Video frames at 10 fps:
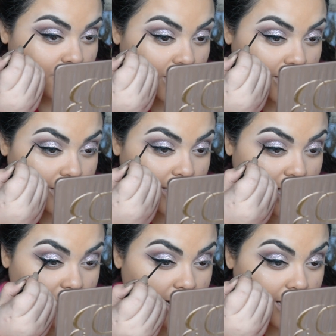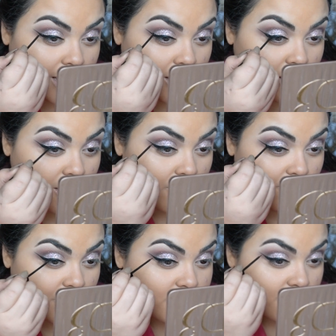to do like a cat eye,
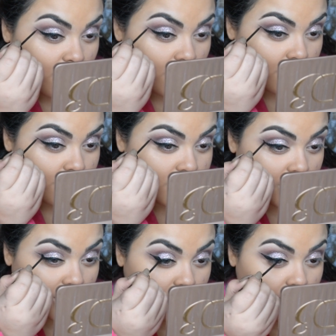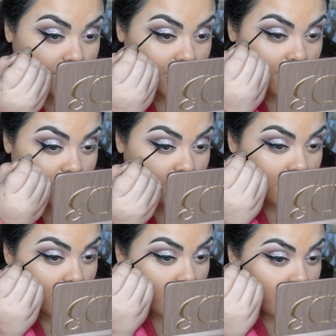first of all, use liquid.
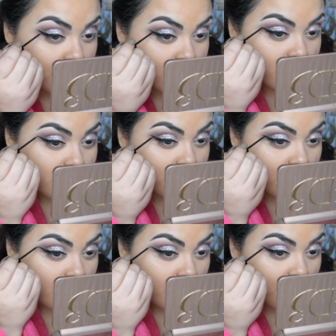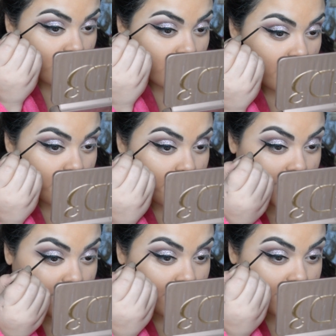It's going to give you a
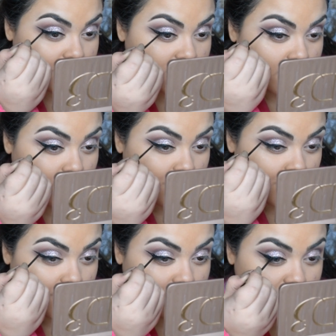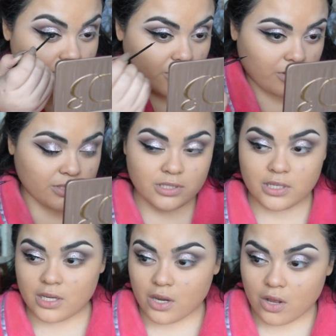better, smoother result.
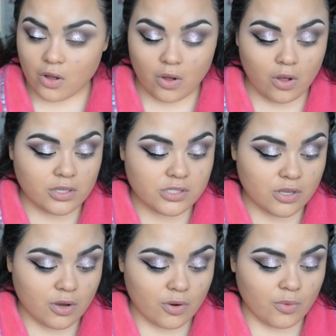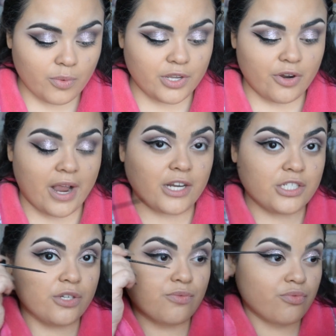Also, when you're
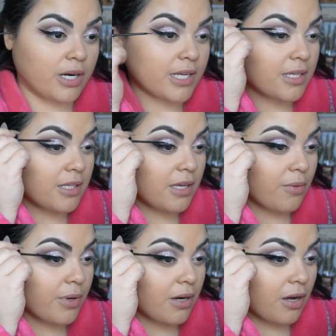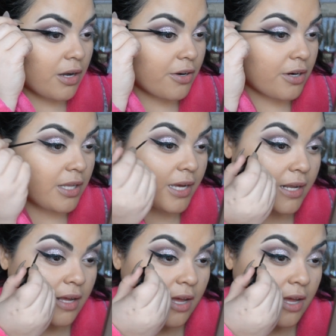actually running the liquid on your lid,